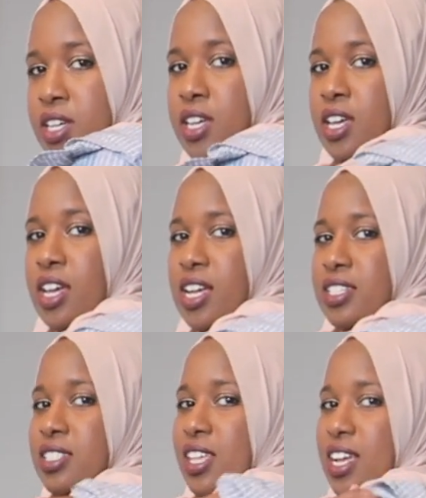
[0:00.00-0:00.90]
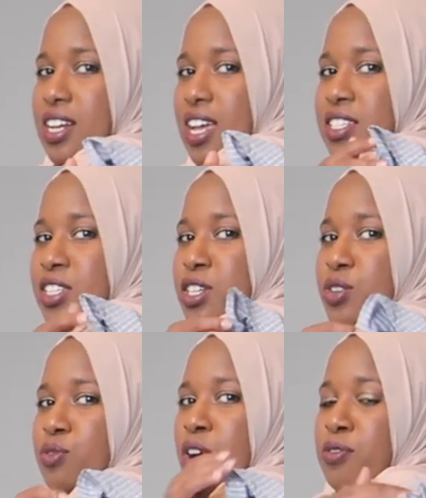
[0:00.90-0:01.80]
It has this like nice
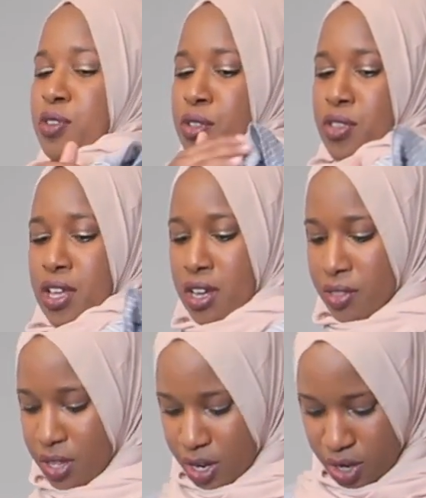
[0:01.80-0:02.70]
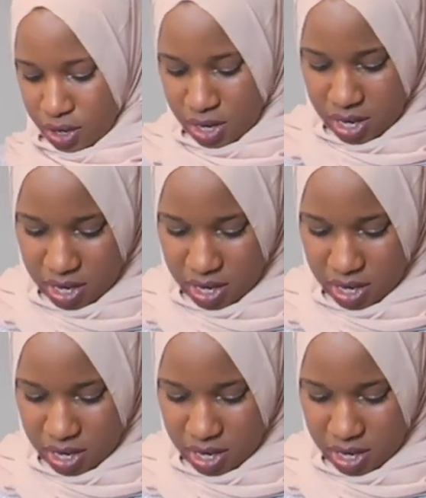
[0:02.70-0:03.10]
cute ruffle thing on there,